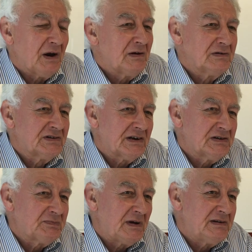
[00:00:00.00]
But I also
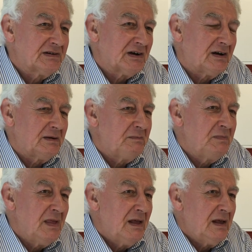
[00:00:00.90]
spend time
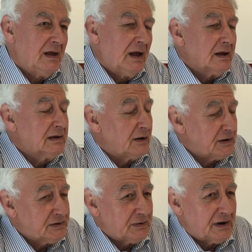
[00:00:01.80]

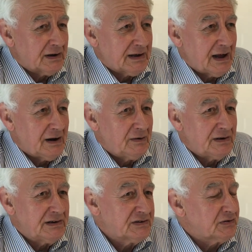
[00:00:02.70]
going to art
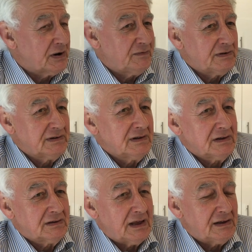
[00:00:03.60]
galleries,
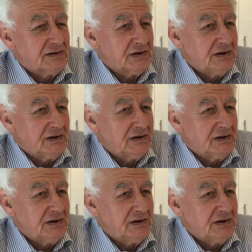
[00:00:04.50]
travelling into